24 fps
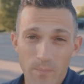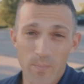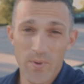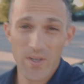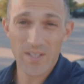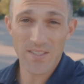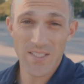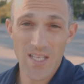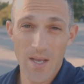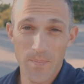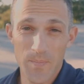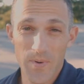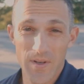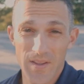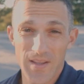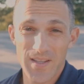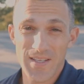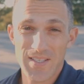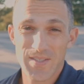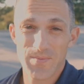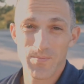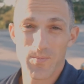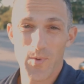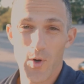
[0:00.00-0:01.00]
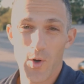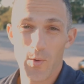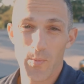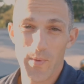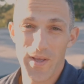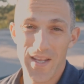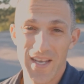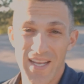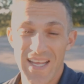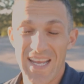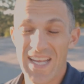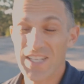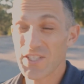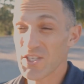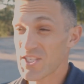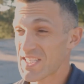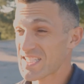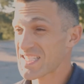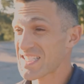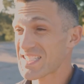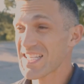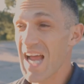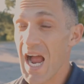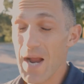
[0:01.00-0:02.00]
built up in this moment. It
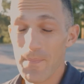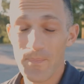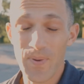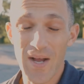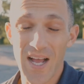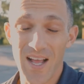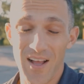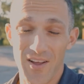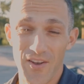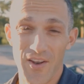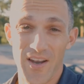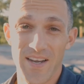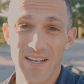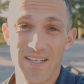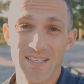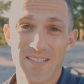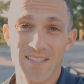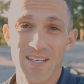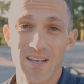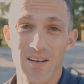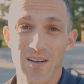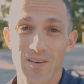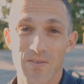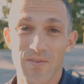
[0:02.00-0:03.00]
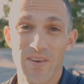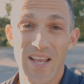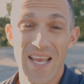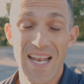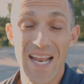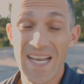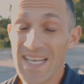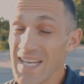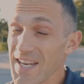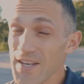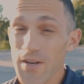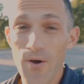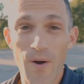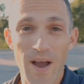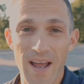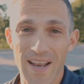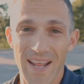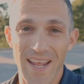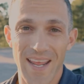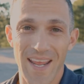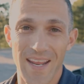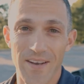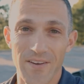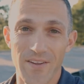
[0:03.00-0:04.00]
just stockpiled on itself, and I didn't know how to
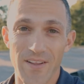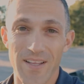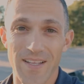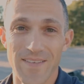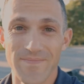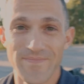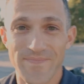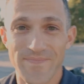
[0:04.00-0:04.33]
handle it.